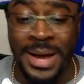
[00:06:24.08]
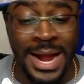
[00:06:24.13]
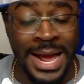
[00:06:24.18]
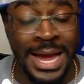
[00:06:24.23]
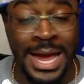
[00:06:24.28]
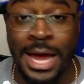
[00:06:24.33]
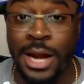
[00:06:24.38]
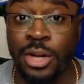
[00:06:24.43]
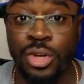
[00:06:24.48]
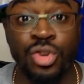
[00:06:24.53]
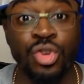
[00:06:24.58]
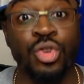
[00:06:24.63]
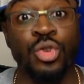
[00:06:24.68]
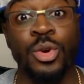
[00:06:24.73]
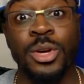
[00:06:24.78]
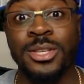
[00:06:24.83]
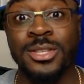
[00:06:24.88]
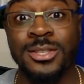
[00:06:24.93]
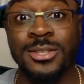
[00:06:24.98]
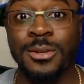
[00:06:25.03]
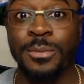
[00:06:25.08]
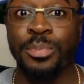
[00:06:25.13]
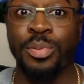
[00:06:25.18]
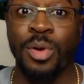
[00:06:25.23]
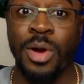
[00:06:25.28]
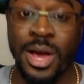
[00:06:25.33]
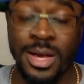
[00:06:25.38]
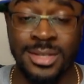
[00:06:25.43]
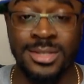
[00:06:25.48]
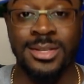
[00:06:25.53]
I got to trust the
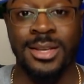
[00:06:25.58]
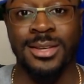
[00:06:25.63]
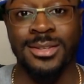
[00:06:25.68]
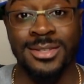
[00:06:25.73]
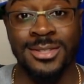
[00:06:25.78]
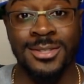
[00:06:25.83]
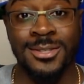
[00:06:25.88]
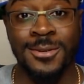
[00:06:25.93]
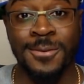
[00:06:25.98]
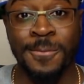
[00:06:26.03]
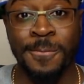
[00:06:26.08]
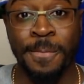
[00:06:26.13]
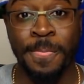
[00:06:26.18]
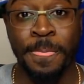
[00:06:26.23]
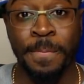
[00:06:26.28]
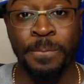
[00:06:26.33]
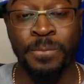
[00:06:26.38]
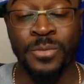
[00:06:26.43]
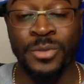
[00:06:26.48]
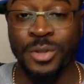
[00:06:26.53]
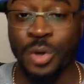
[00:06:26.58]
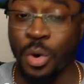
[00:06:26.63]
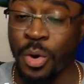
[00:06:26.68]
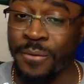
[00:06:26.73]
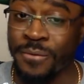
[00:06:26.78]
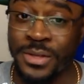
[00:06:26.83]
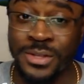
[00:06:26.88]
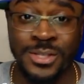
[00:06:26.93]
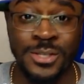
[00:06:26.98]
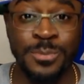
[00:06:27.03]
process. So
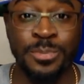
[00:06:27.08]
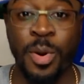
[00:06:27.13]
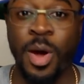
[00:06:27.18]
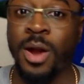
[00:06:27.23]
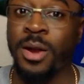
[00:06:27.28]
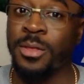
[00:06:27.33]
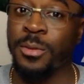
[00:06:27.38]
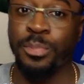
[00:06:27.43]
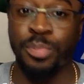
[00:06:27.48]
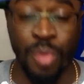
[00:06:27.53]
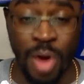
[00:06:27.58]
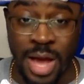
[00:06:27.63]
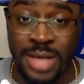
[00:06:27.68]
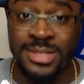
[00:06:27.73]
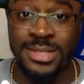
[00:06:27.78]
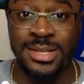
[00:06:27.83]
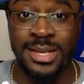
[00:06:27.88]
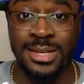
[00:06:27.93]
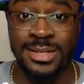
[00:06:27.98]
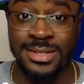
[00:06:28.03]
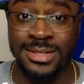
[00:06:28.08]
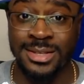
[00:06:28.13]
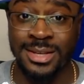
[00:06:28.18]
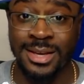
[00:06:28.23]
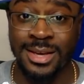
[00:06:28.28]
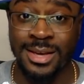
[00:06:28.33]
if this is part of the process,